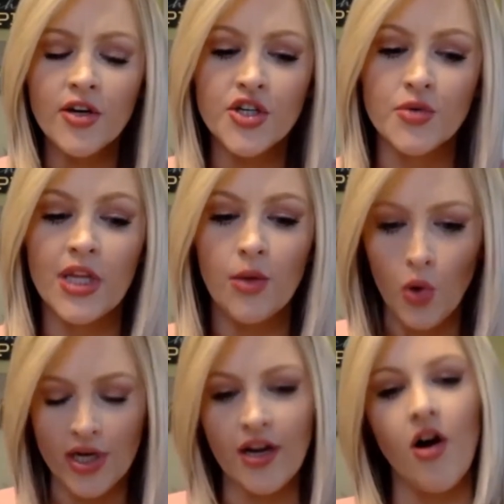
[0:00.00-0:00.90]
just really
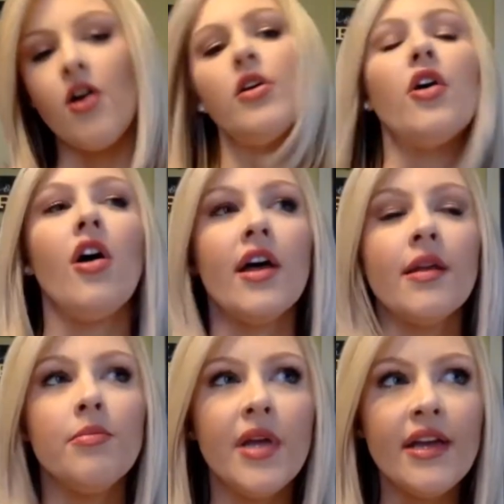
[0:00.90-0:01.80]
working hard on
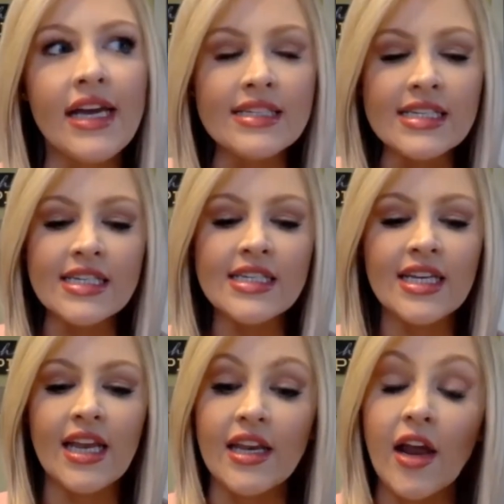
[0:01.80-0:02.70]
being consistent
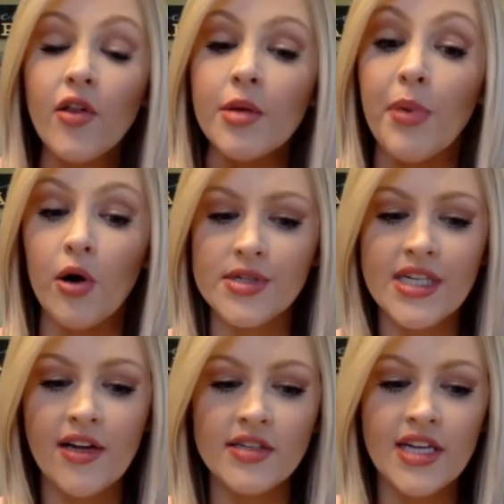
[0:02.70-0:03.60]
and not only posting
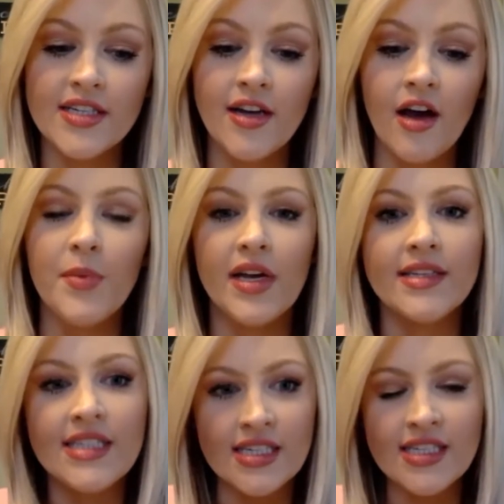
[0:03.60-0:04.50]
on TikTok, but
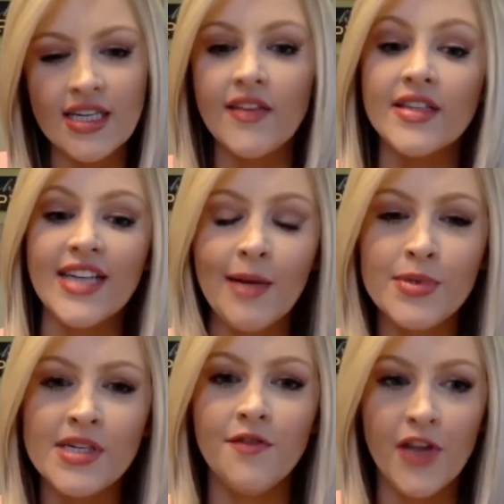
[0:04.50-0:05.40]
consistent in the types
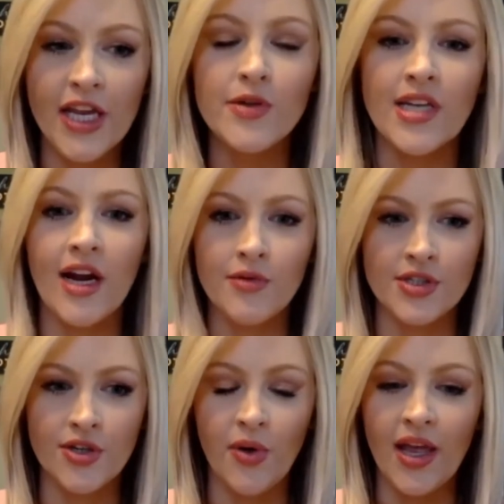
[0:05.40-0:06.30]
of videos that I was
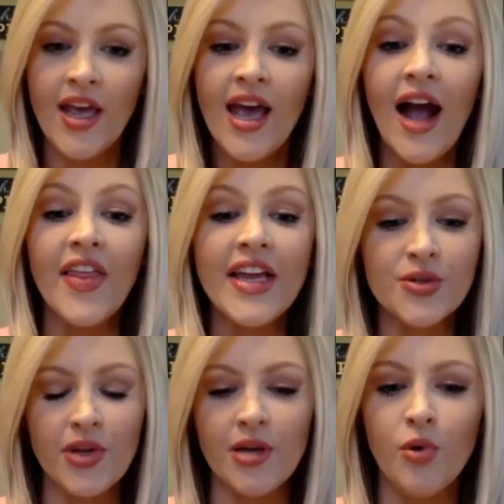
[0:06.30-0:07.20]
doing. I think it's
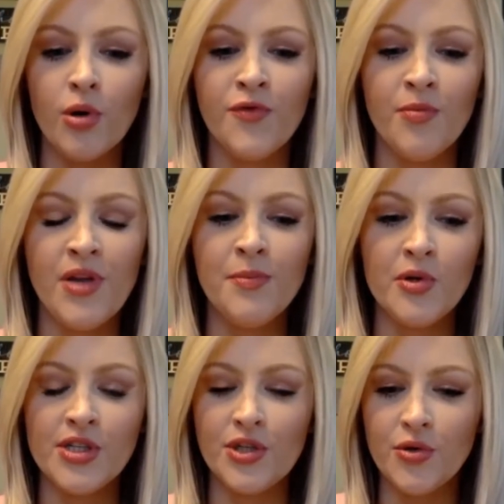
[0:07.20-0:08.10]
really important for people
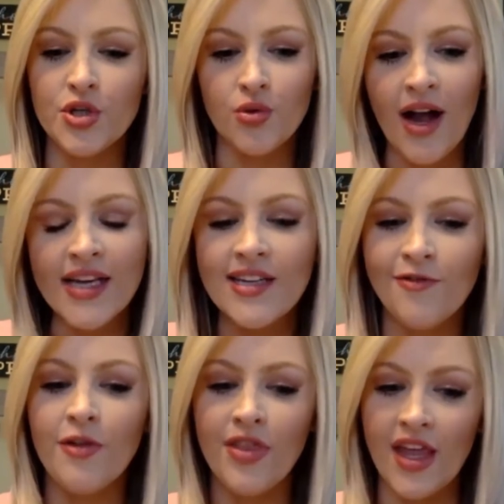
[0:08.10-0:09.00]
to try
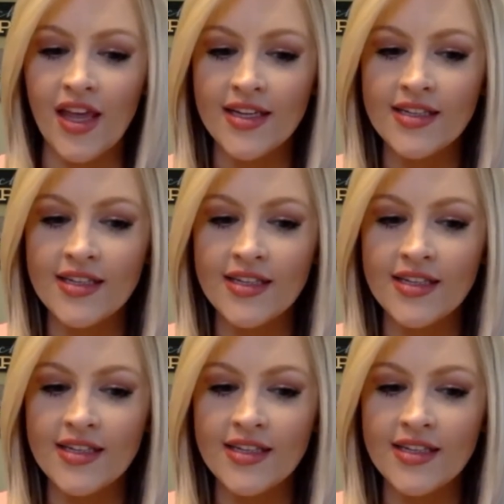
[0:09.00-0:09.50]
different things